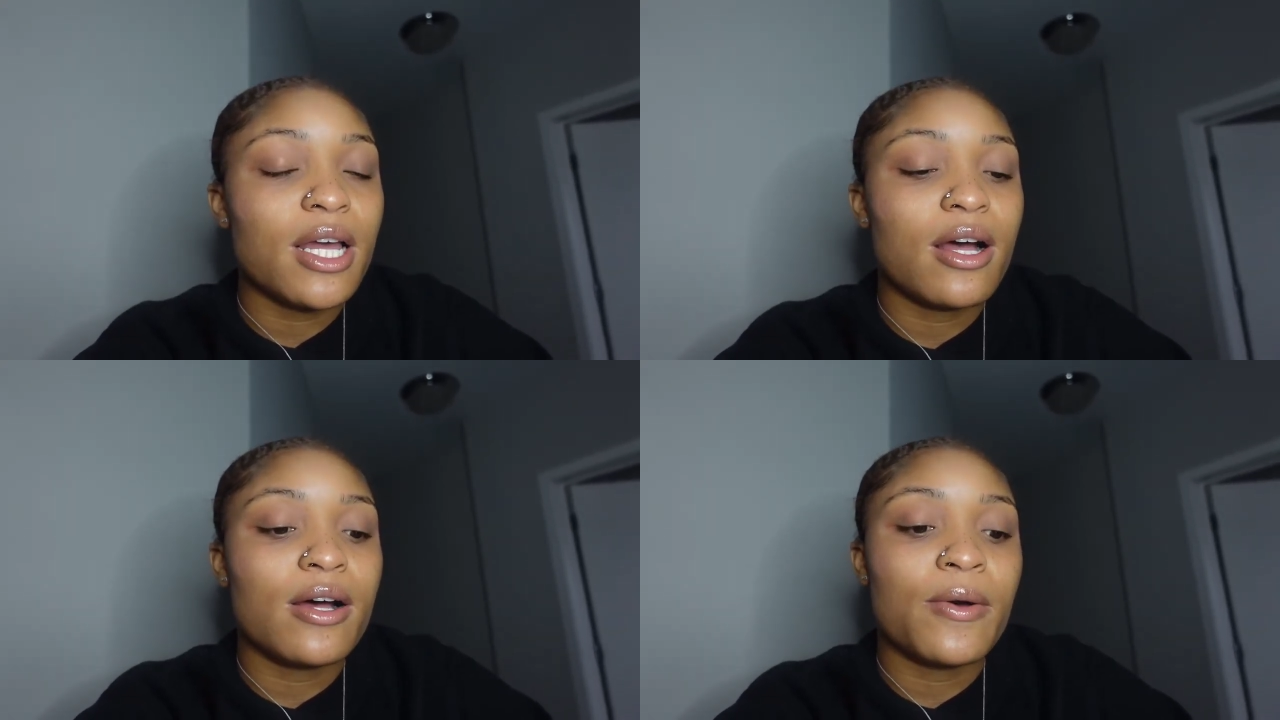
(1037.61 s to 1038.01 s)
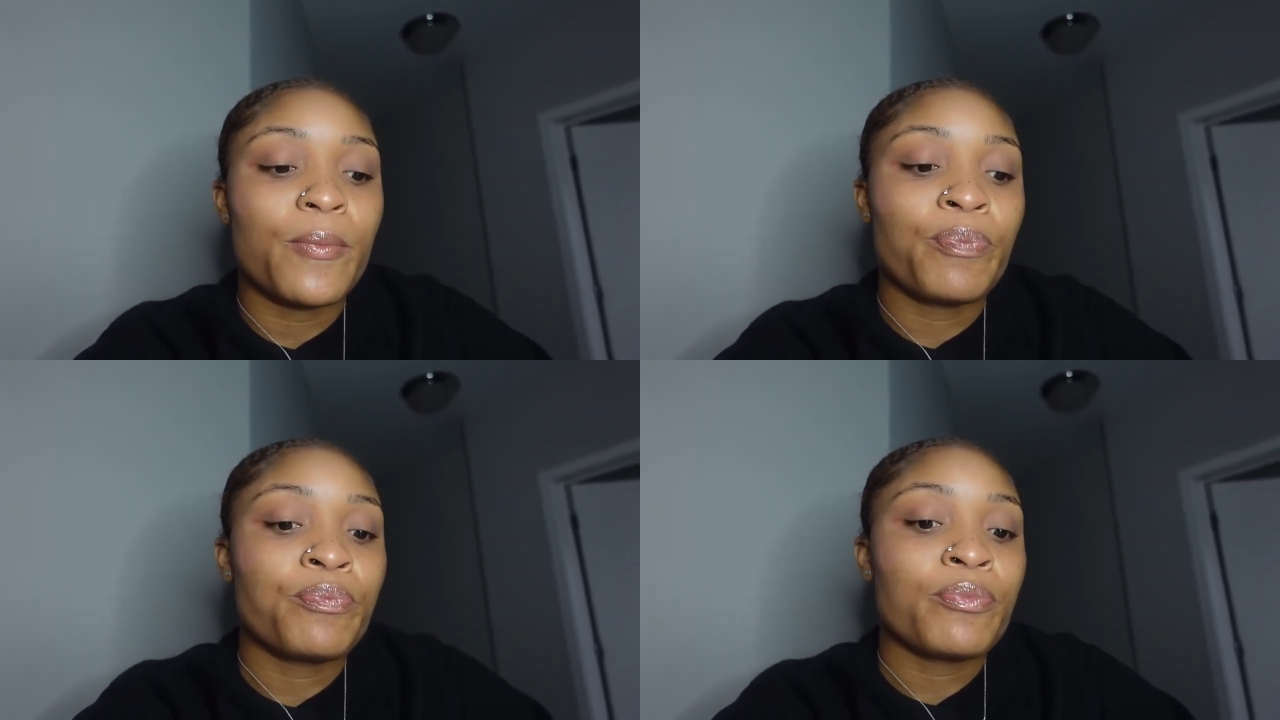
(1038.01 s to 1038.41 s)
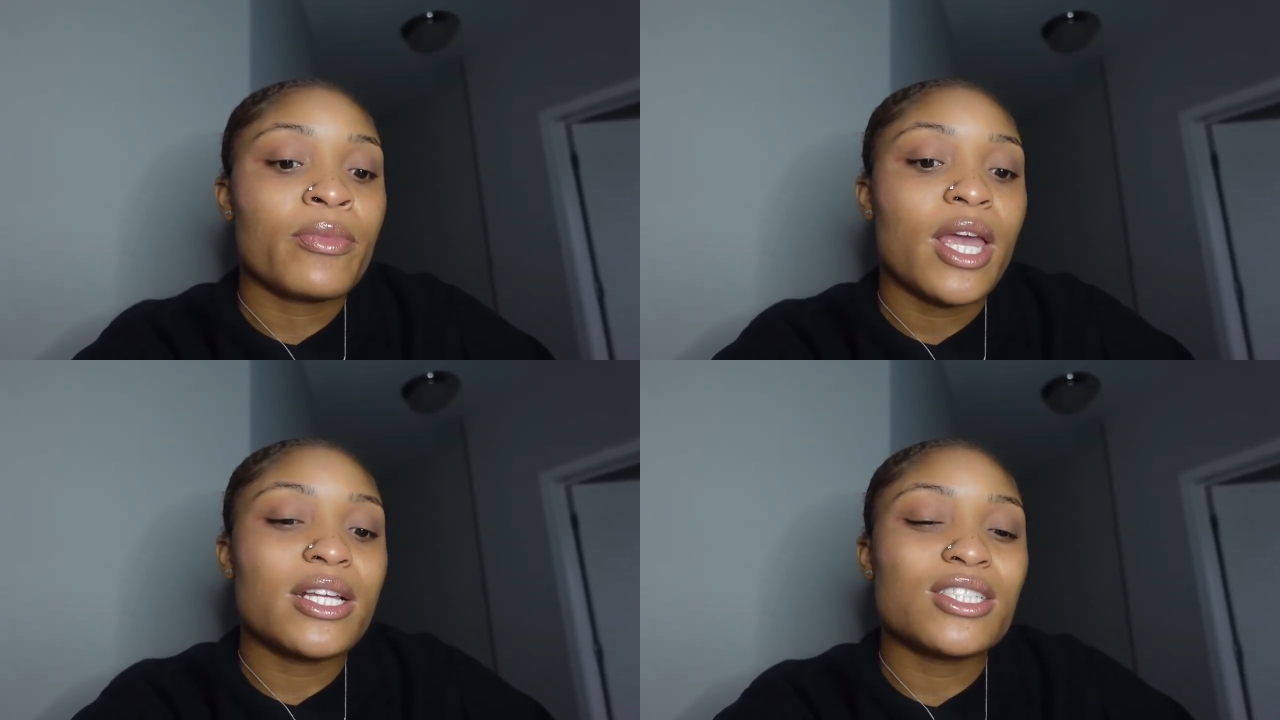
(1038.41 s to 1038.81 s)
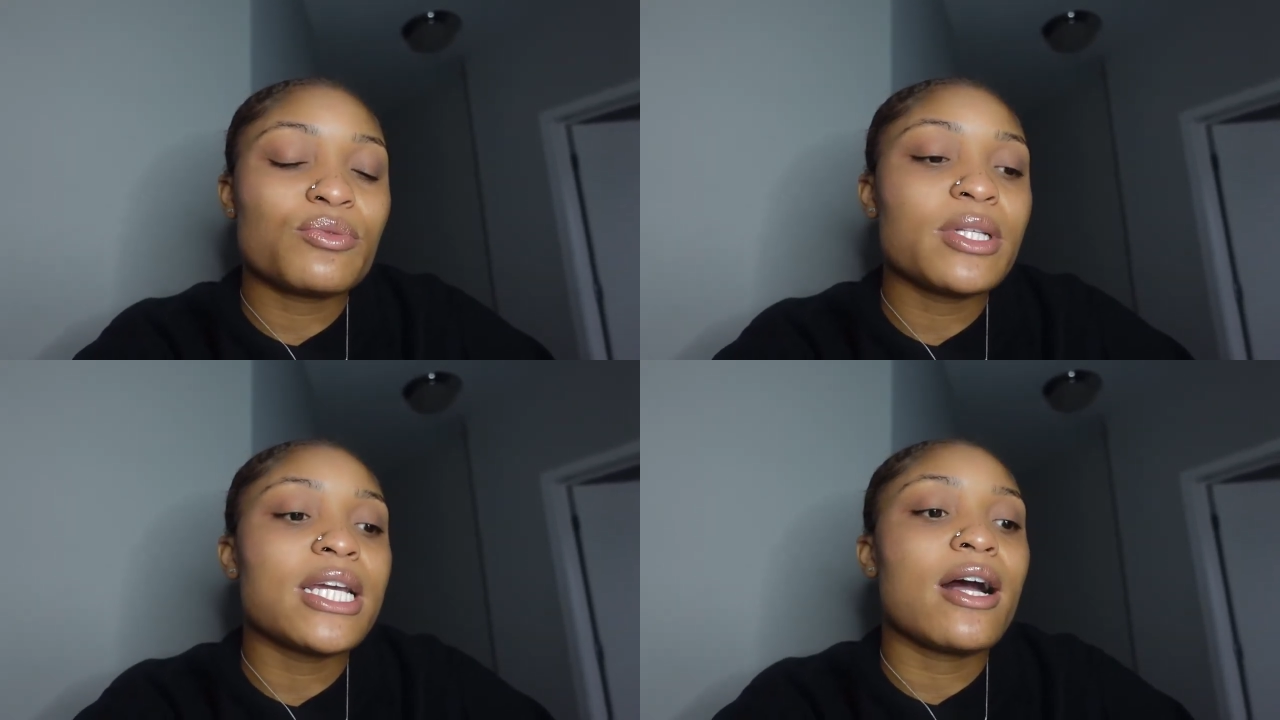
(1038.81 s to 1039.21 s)
and just
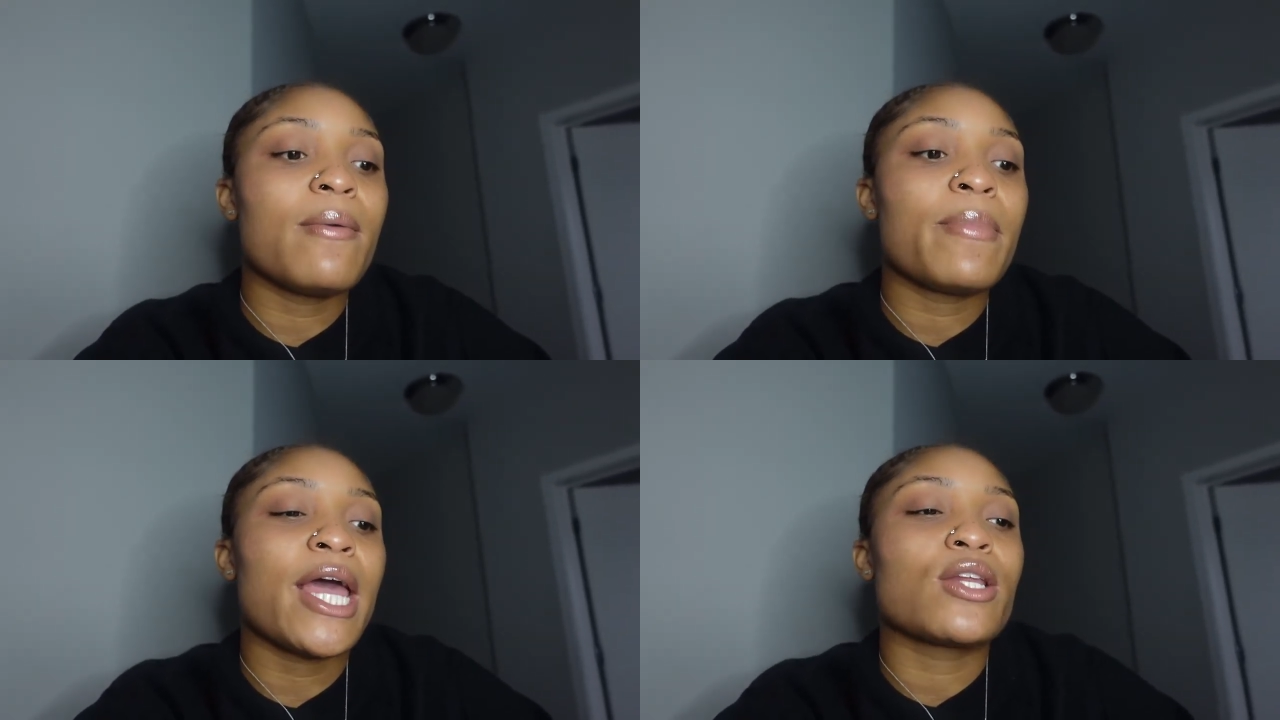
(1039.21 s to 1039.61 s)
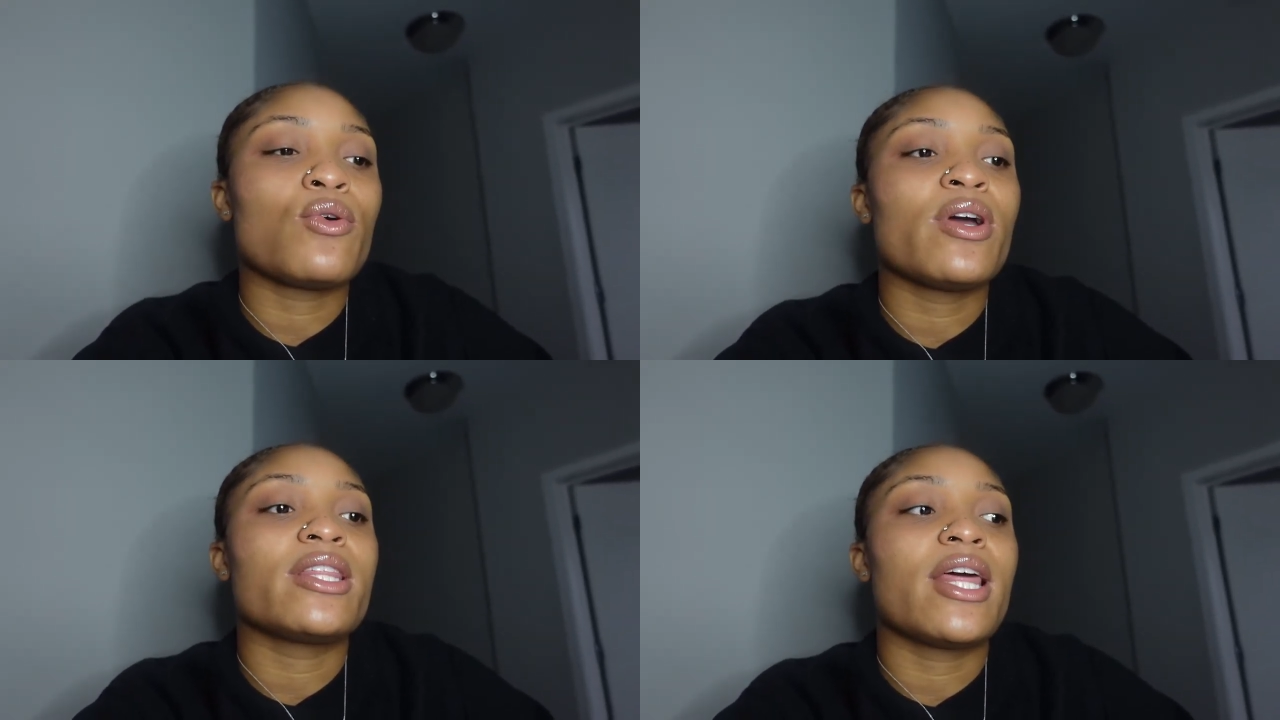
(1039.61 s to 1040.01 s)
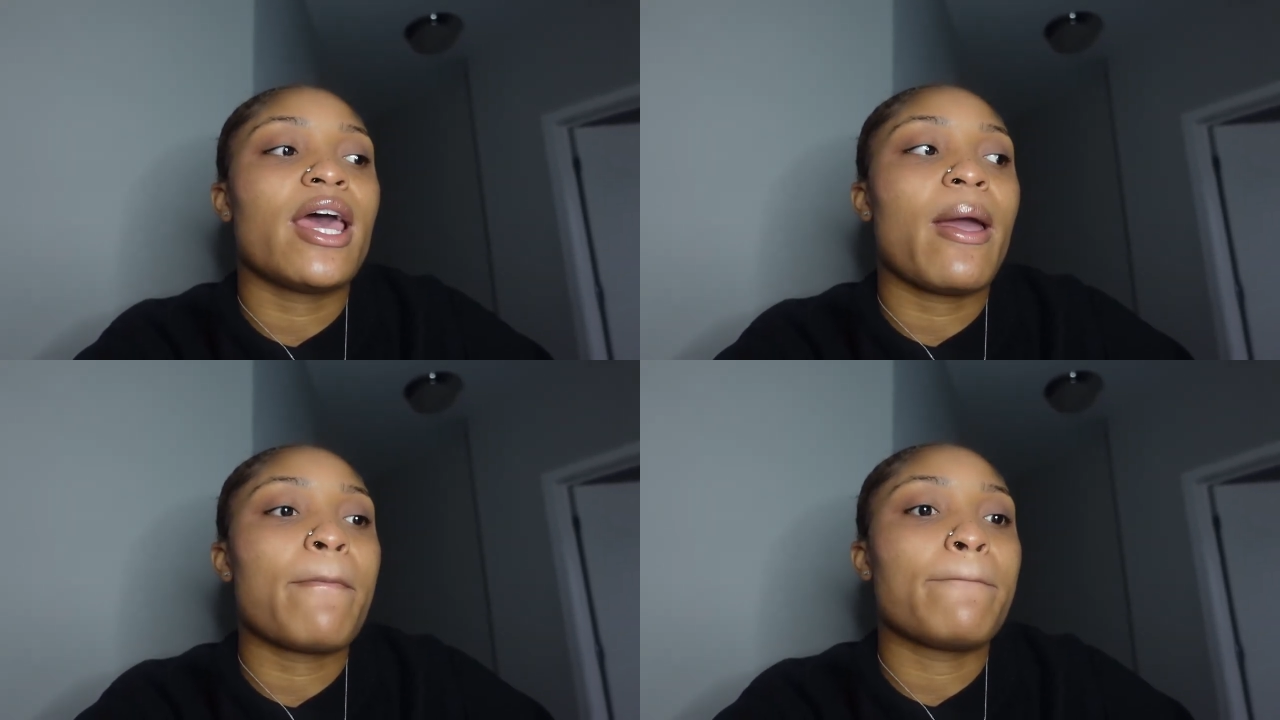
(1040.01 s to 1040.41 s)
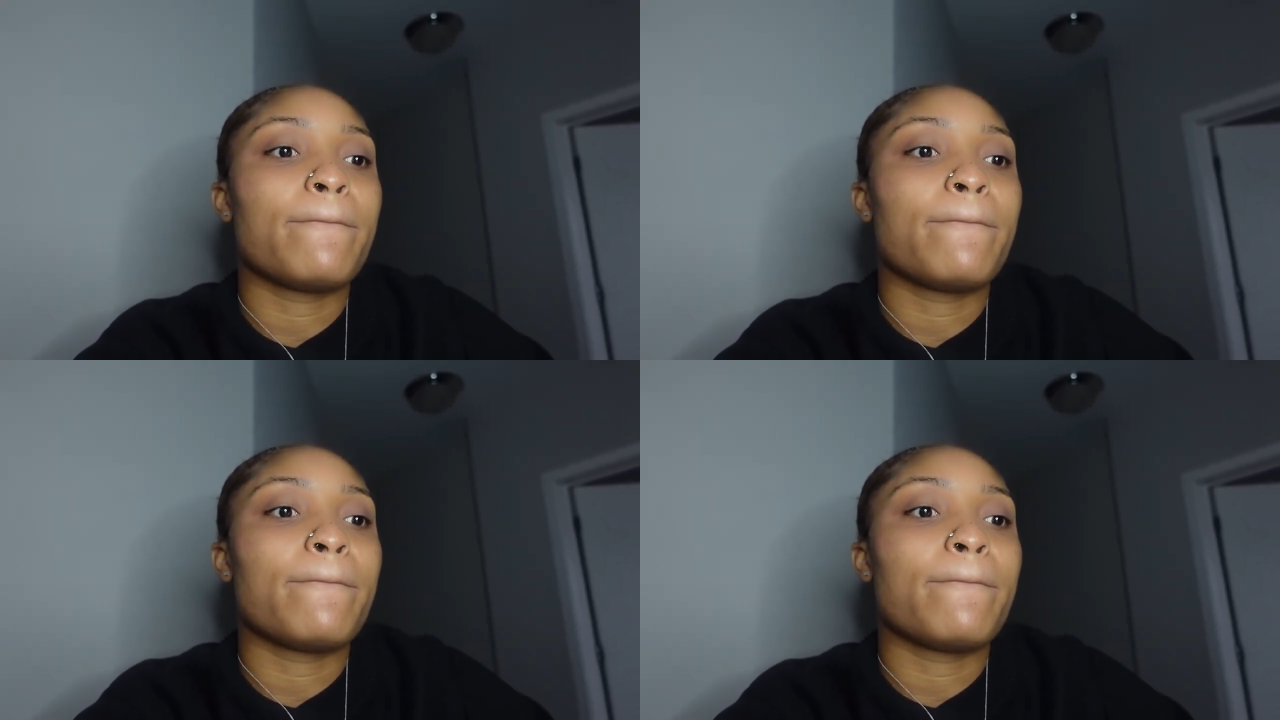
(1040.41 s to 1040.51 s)
really come back knowing that